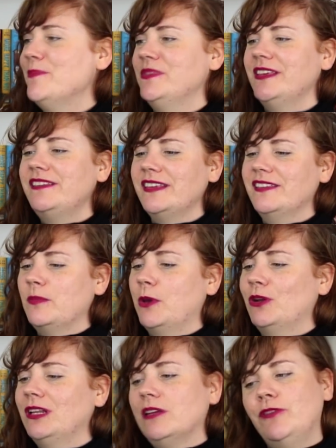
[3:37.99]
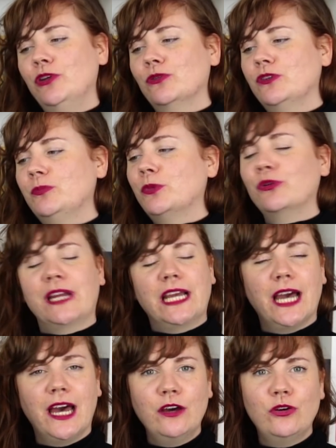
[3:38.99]
This is about 11-year-old
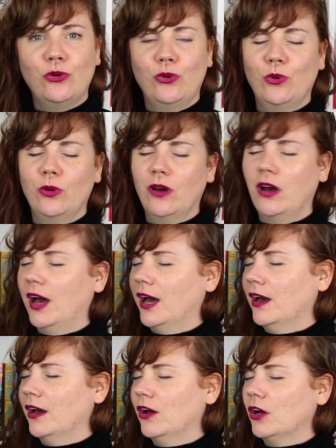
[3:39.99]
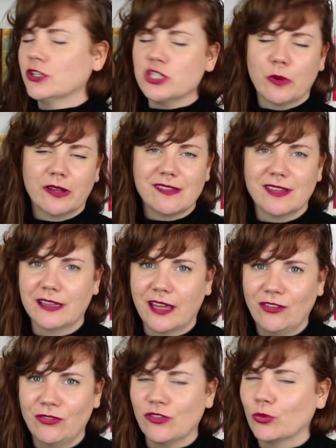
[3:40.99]
Marinka, who all she wants in
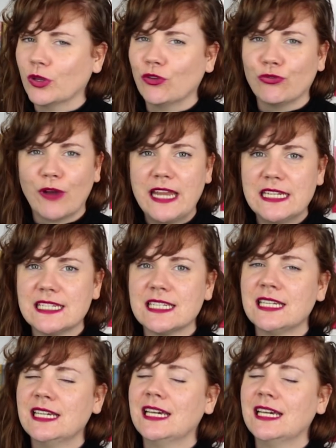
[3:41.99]
life is a real friend,